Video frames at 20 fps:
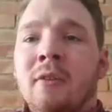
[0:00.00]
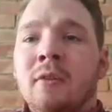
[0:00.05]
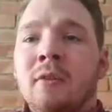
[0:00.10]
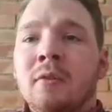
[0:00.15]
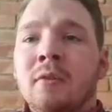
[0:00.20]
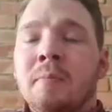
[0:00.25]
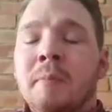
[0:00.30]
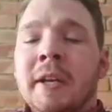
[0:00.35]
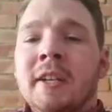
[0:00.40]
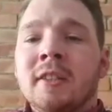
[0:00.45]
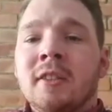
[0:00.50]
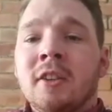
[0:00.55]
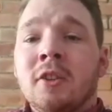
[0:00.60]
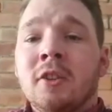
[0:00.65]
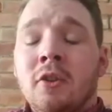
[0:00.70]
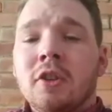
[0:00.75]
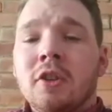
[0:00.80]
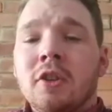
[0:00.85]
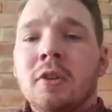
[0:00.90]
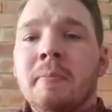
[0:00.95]
Because they
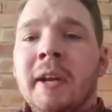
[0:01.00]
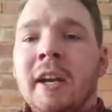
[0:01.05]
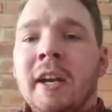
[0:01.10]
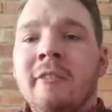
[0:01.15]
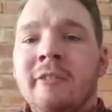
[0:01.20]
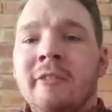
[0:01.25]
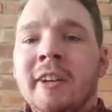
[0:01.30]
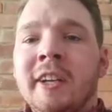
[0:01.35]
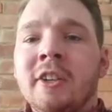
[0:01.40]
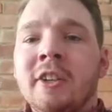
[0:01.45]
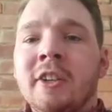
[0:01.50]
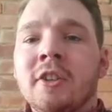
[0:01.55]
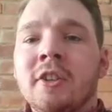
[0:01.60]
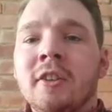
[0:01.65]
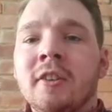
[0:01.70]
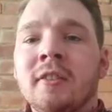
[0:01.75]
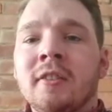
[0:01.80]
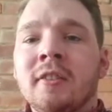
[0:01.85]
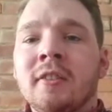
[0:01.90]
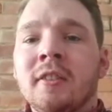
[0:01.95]
touched me and I flinched
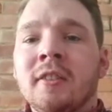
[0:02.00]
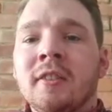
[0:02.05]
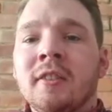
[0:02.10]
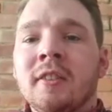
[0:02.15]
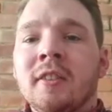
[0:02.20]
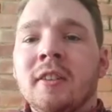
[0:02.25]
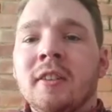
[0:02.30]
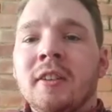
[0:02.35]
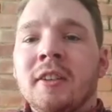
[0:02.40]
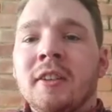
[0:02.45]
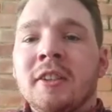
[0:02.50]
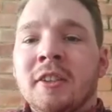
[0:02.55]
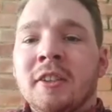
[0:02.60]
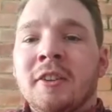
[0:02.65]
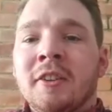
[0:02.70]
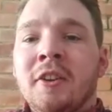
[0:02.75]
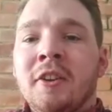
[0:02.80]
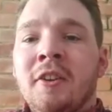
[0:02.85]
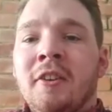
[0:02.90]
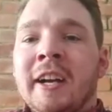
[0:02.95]
because I
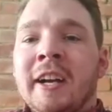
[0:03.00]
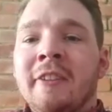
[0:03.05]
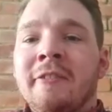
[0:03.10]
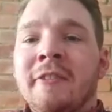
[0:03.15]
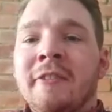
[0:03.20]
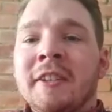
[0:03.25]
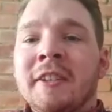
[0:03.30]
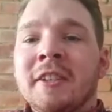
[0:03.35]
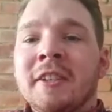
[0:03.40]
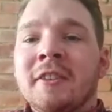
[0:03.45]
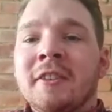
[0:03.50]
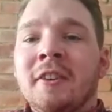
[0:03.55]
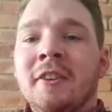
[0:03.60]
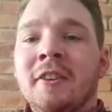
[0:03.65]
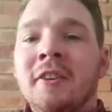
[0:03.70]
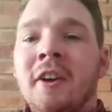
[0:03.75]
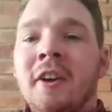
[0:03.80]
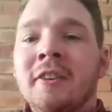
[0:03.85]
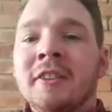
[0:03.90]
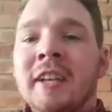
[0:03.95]
don't like physical
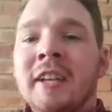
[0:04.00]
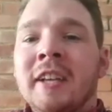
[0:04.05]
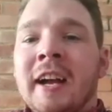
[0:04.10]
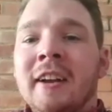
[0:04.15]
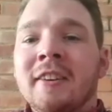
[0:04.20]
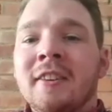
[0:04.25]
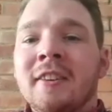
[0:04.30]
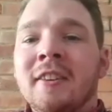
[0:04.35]
contact.